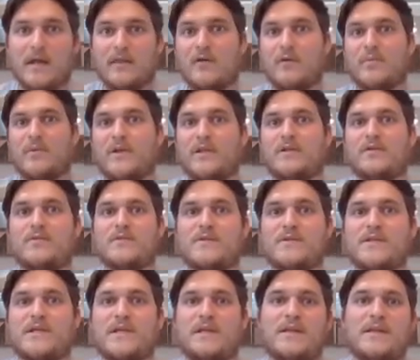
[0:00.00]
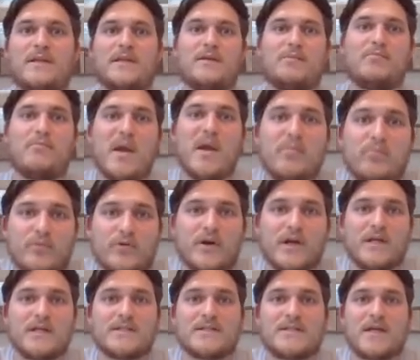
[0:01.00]
They'll be used in the
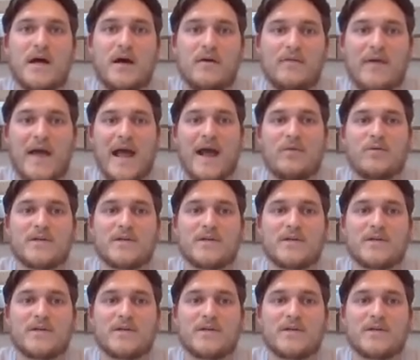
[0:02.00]
membranes of our